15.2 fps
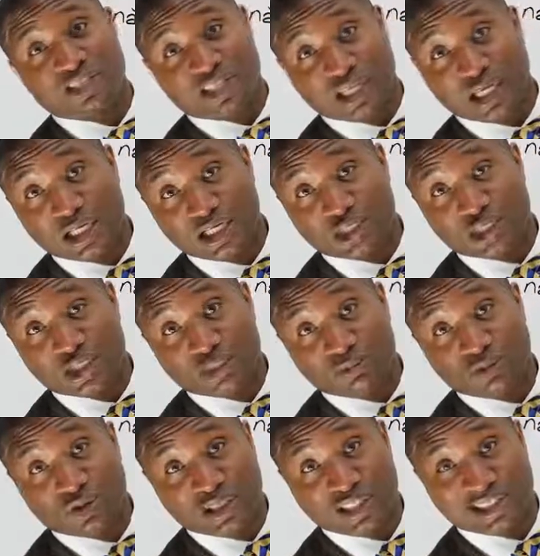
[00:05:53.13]
sluggish in the
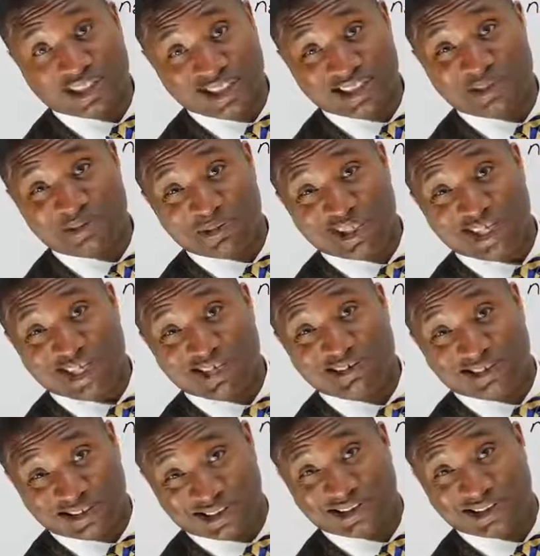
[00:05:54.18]
morning. You know what I'm saying?